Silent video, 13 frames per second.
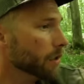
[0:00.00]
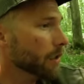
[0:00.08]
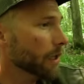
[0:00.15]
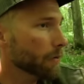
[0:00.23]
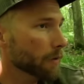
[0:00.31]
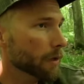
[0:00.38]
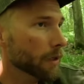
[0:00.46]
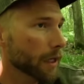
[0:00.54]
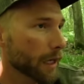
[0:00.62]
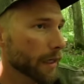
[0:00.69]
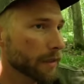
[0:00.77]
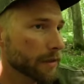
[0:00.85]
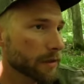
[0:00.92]
I really
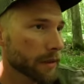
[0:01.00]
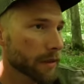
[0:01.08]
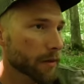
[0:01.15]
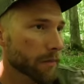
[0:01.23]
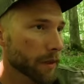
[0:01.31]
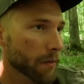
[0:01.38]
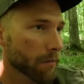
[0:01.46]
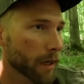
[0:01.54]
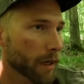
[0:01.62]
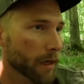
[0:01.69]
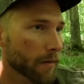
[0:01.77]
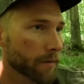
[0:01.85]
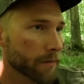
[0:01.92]
like to see them in
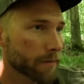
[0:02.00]
my,